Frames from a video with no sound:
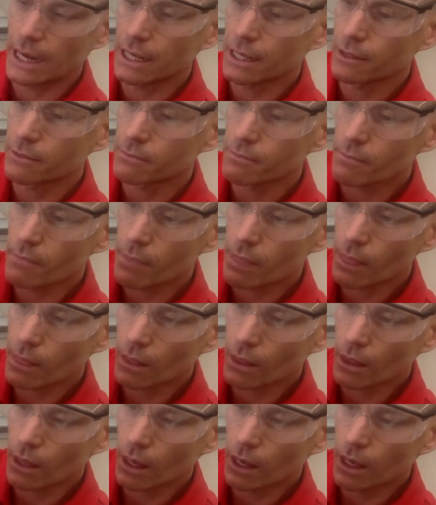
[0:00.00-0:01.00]
it,
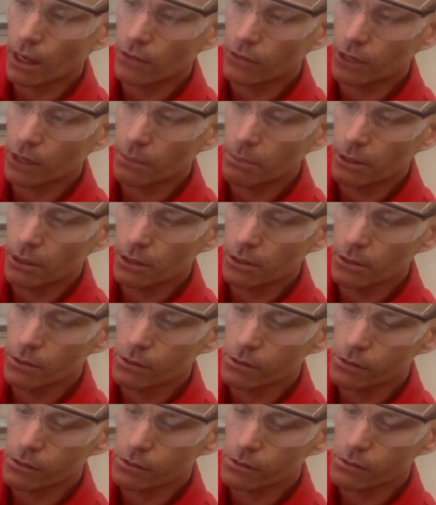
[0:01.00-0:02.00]
it's going to
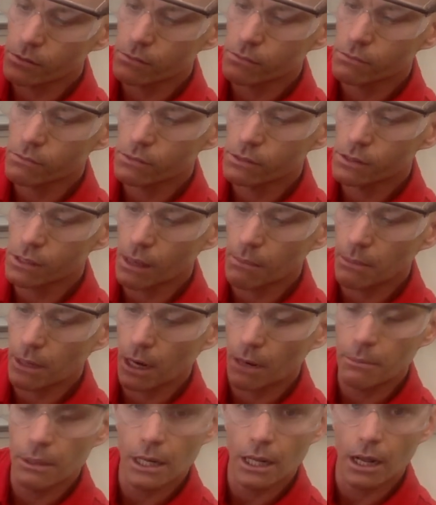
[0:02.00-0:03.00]
produce some
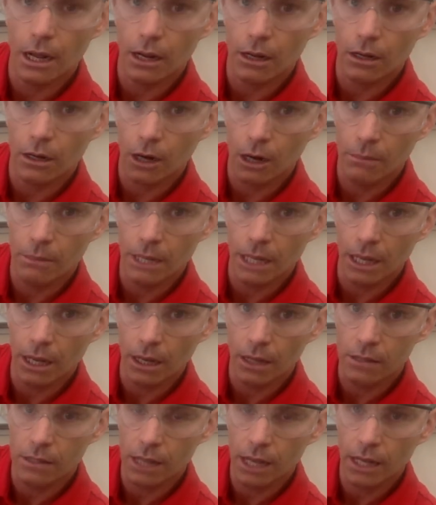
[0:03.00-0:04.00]
carbon
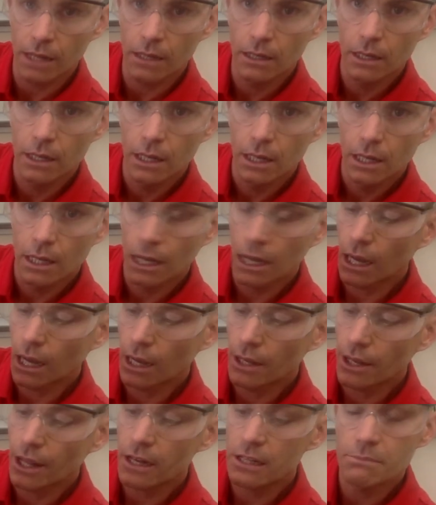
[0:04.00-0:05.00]
dioxide.
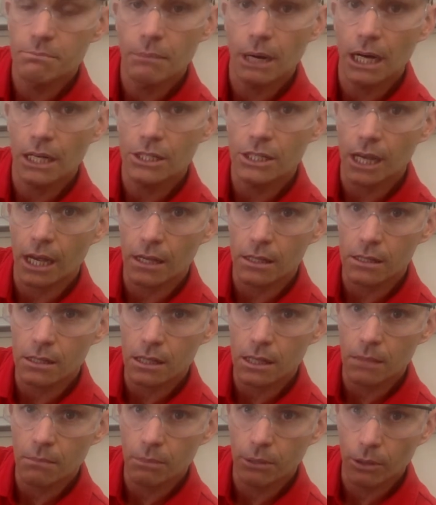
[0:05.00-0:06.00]
Not as much as
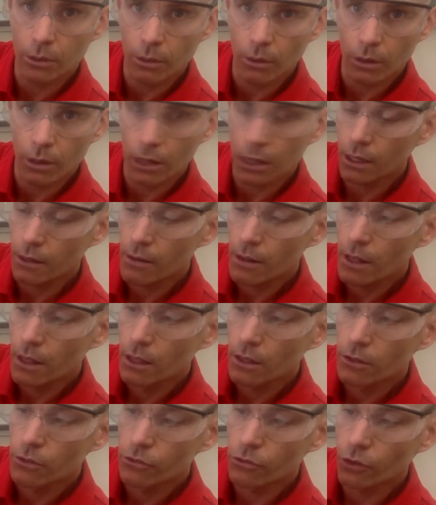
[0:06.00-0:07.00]
the pure
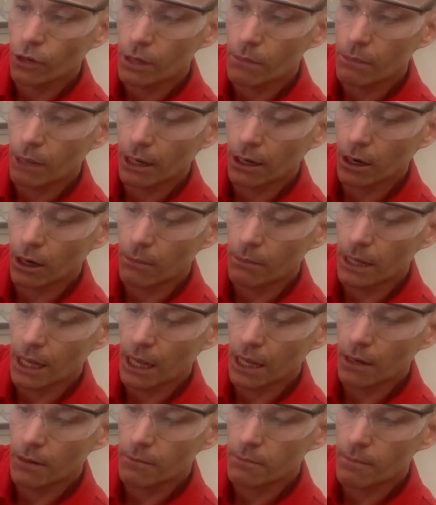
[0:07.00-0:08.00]
sodium
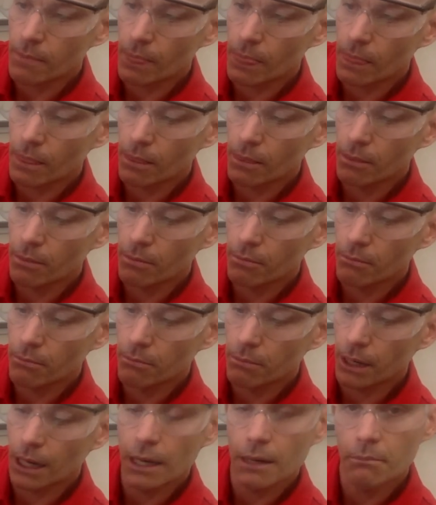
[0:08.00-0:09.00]
bicarbonate,
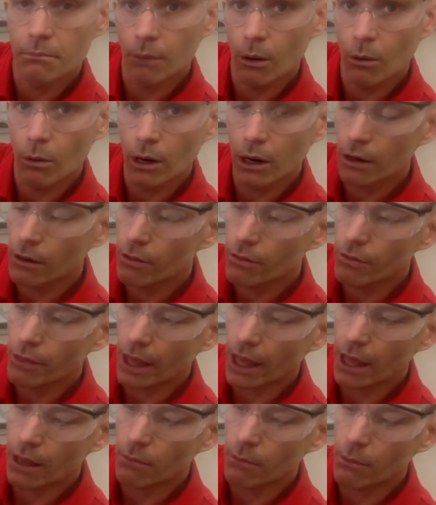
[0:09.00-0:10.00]
but more
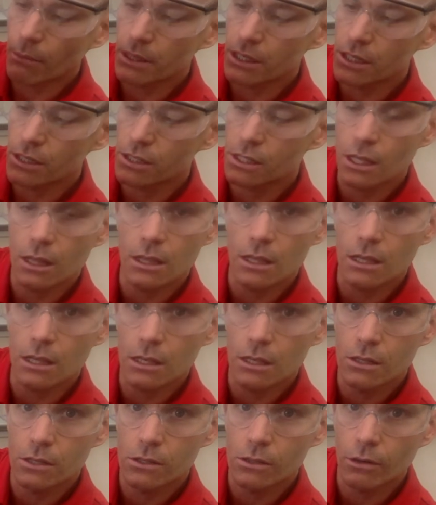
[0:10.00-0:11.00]
than when we just did
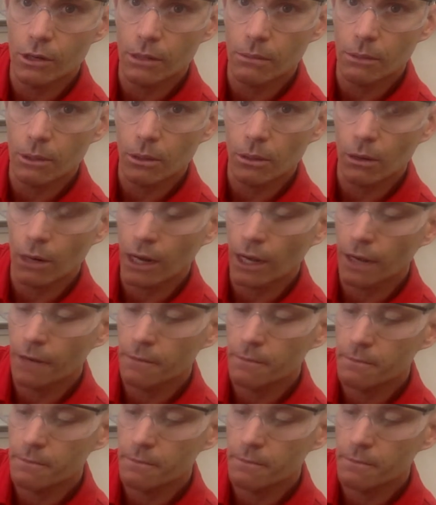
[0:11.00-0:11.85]
the sodium chloride.